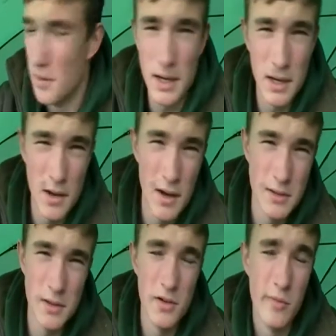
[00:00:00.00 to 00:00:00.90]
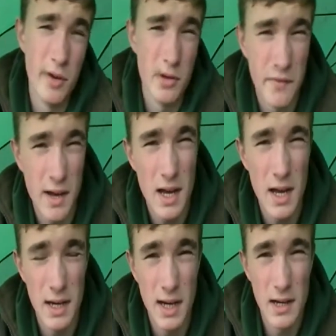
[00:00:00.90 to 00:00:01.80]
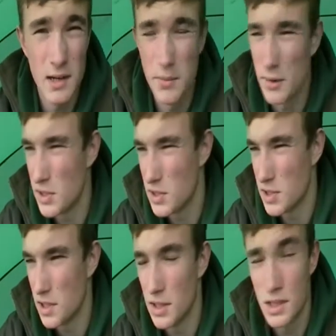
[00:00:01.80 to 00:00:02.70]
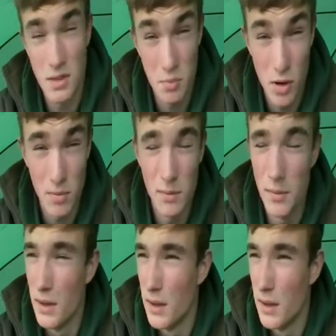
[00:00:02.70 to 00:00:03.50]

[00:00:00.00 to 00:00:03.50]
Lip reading: but they can go into the new marina without any angling pressure. So this is the problem.